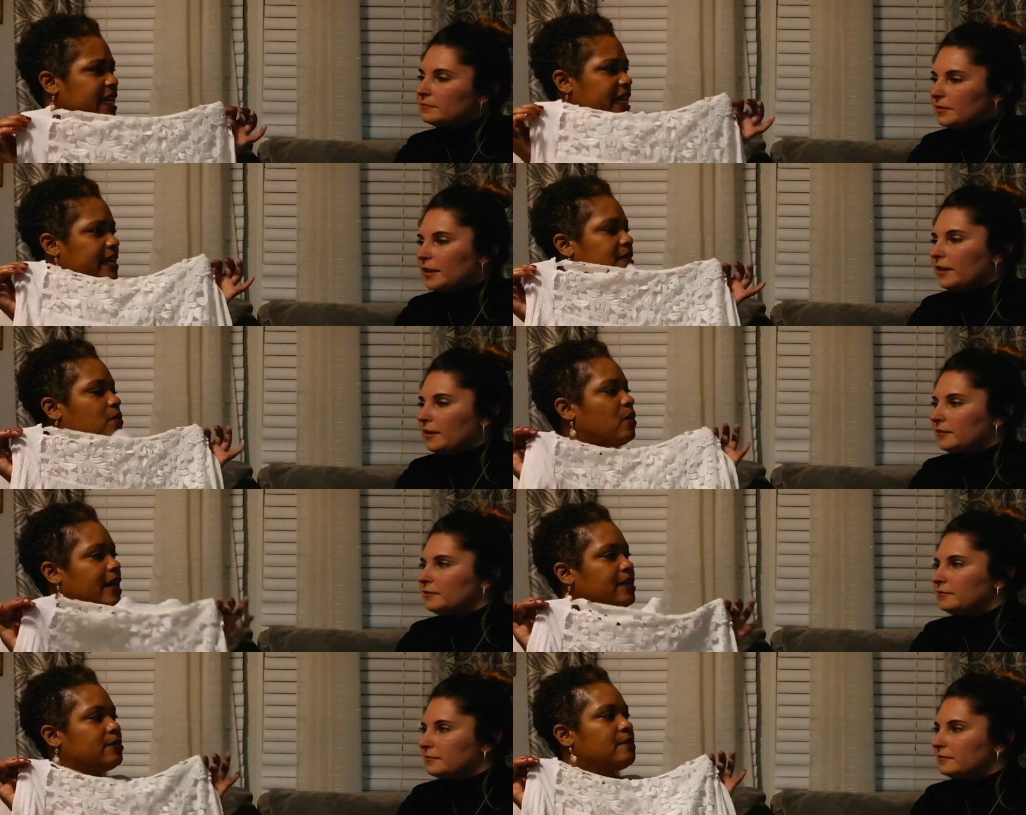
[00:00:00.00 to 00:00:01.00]
Speaker 1: Yeah. And the way
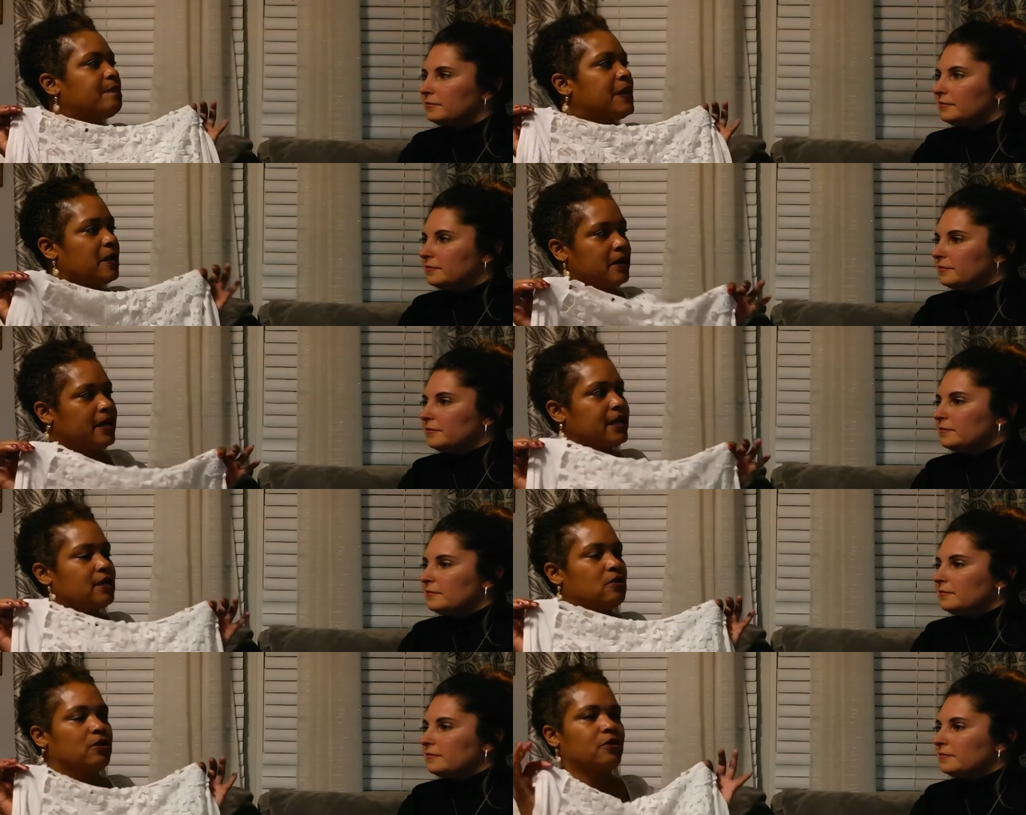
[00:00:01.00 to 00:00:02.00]
they're pairing,
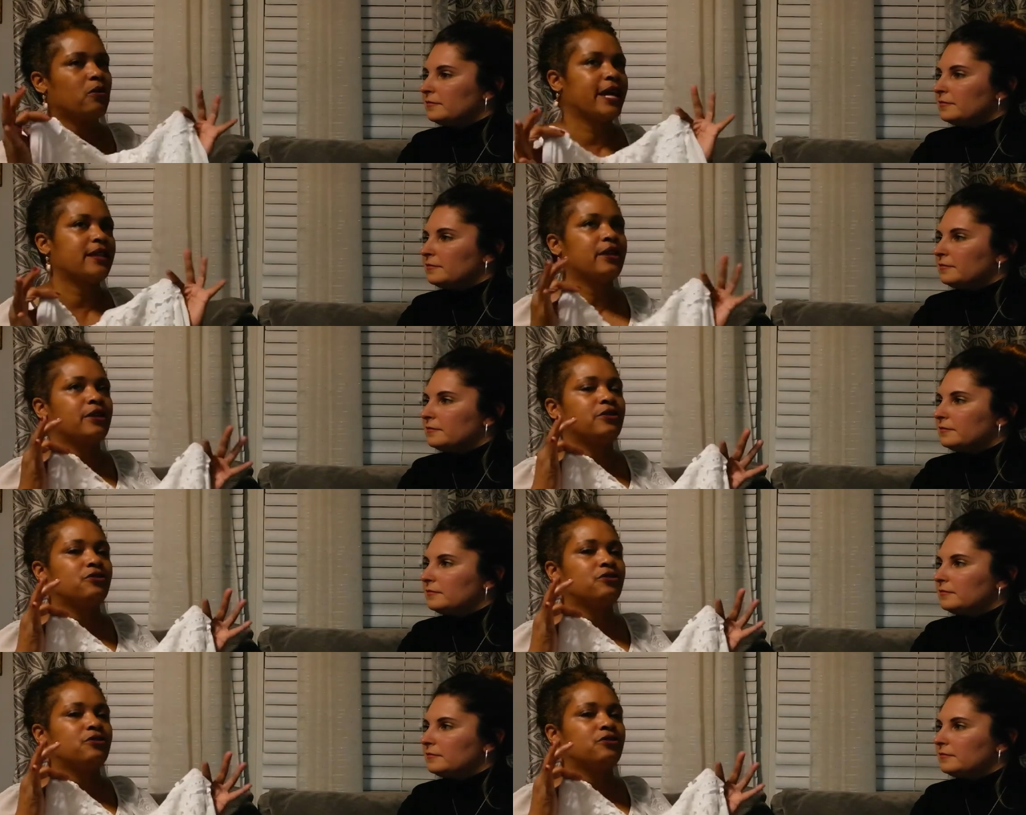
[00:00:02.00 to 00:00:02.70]
or the way they're